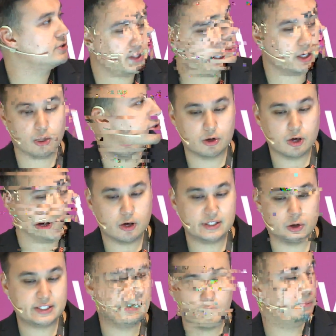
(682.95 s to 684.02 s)
and
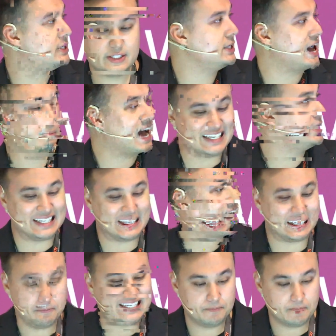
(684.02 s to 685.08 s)
so on and so on. So